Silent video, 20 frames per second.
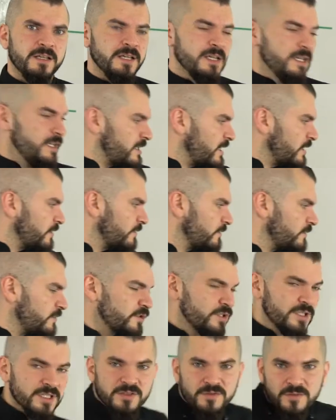Instead of
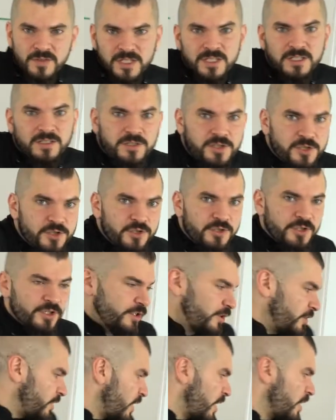using crystal
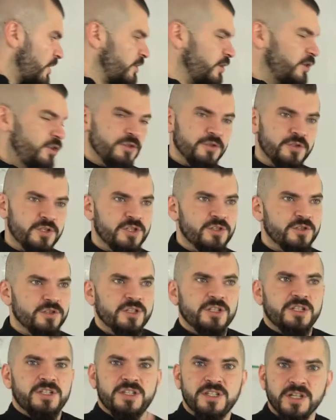sugar, you use sugar
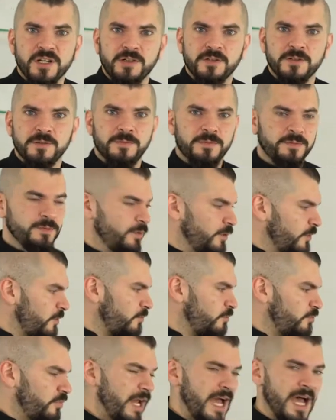syrup or
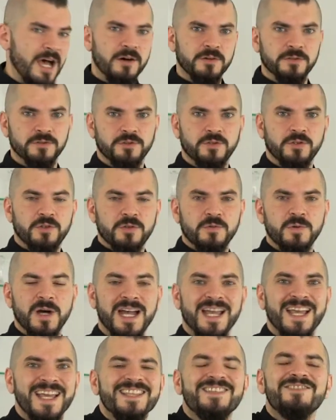brown or
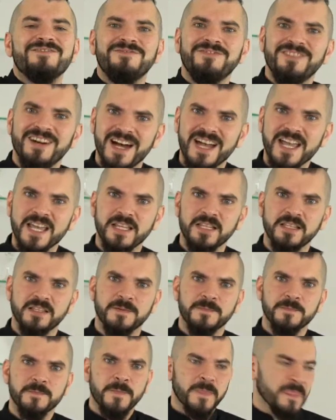white, it's fine.
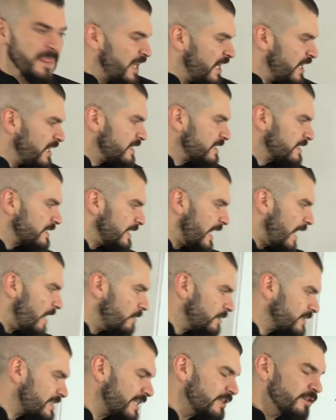Now,
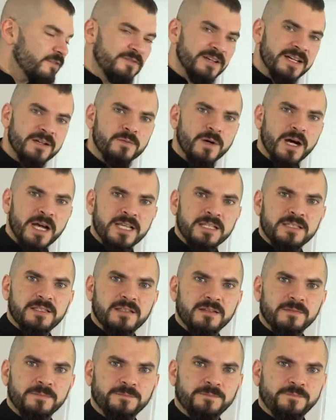instead of egg white,
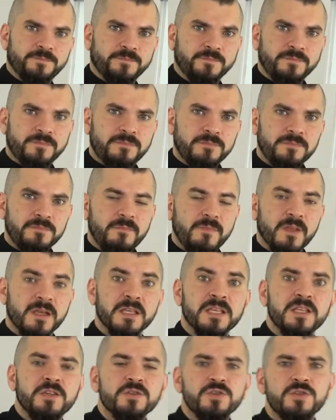
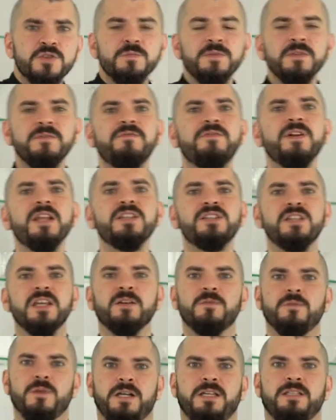it used to be fresh
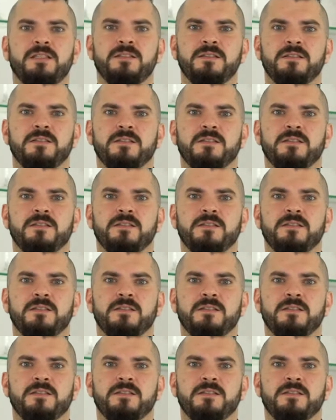egg white.